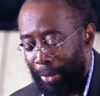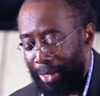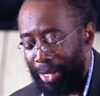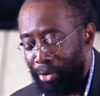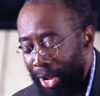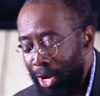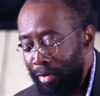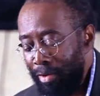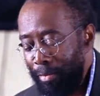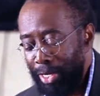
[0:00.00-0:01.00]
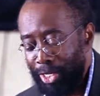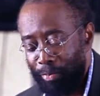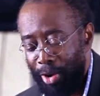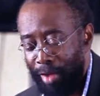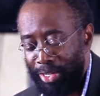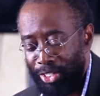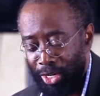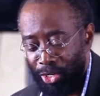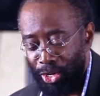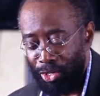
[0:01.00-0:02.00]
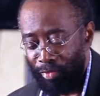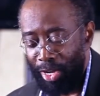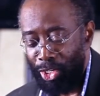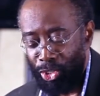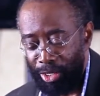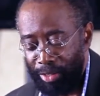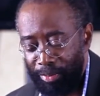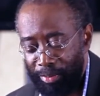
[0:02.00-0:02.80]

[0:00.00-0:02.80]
direct government and private sector intervention,